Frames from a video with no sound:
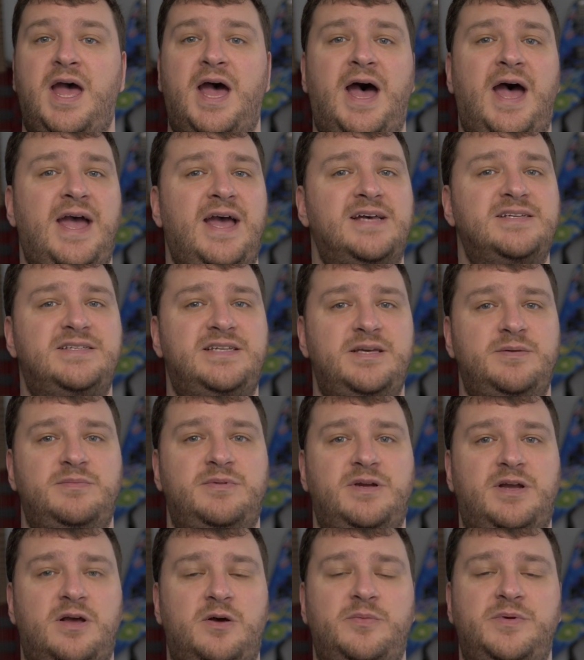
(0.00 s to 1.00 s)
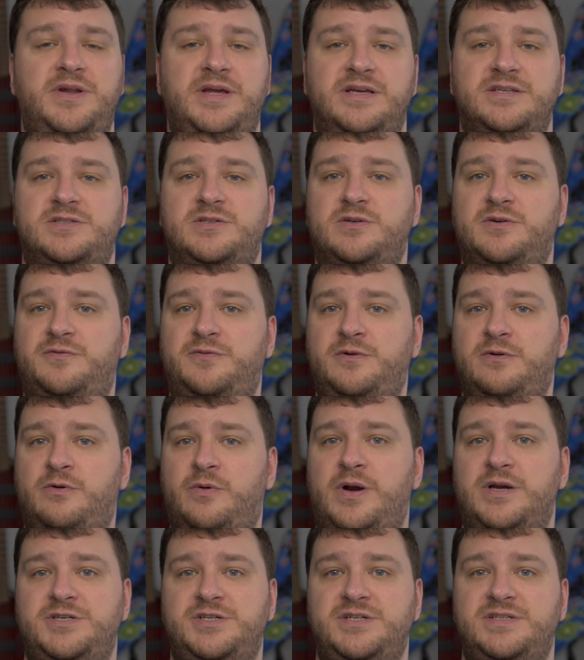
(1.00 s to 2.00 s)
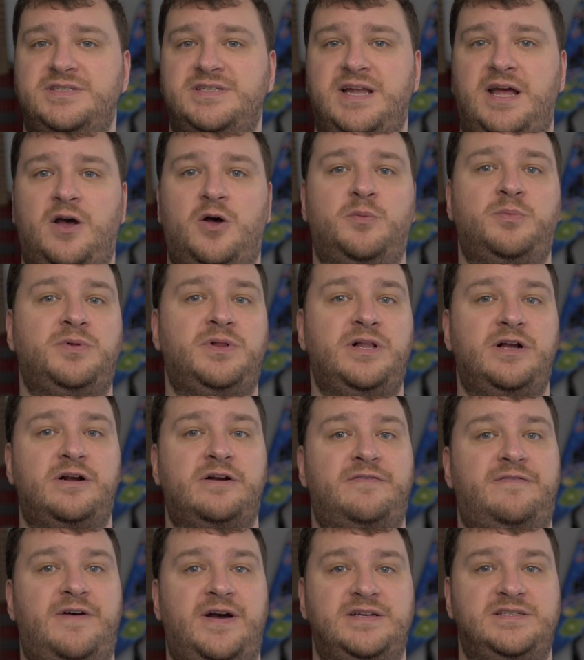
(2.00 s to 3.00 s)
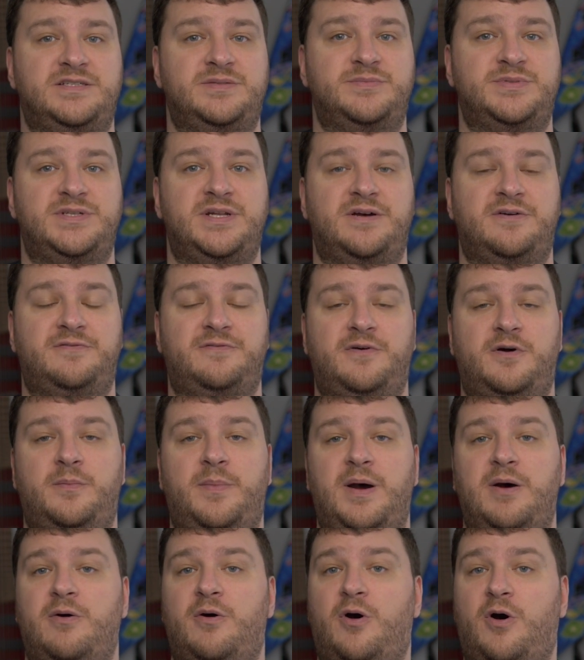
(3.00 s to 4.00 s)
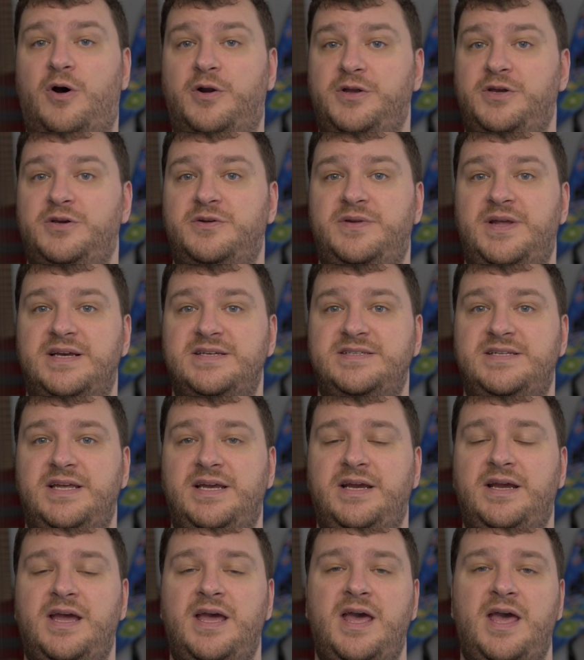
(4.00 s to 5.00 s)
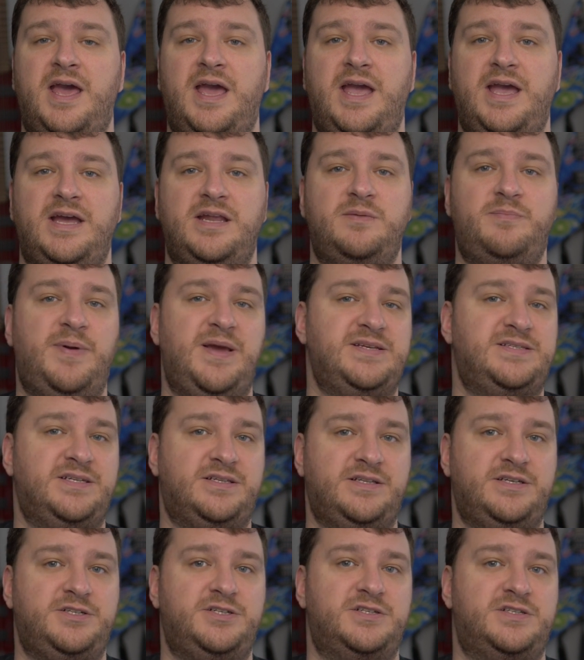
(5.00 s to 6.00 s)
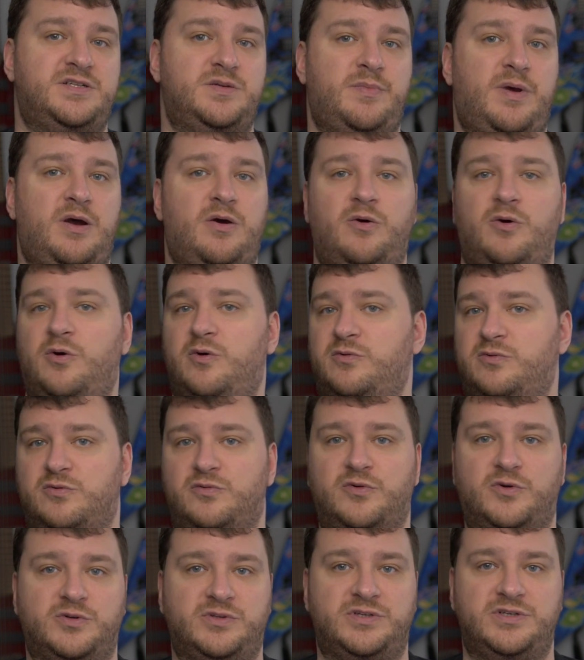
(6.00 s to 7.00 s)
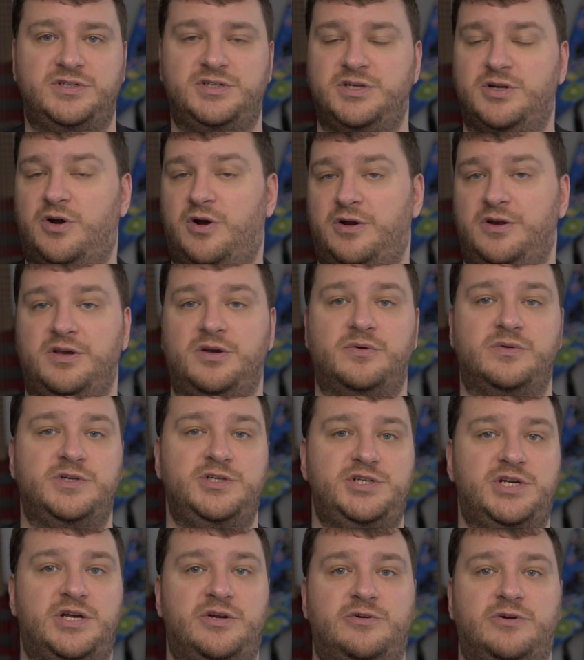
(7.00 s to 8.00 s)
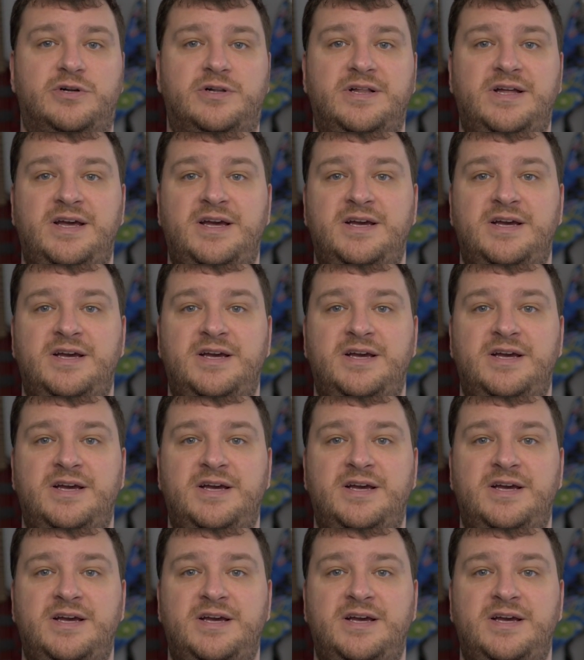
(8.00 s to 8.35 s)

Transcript: I asked him to come and answer a few questions to help clarify some stuff about audio testing, and basically just about overvoltage and audio in general.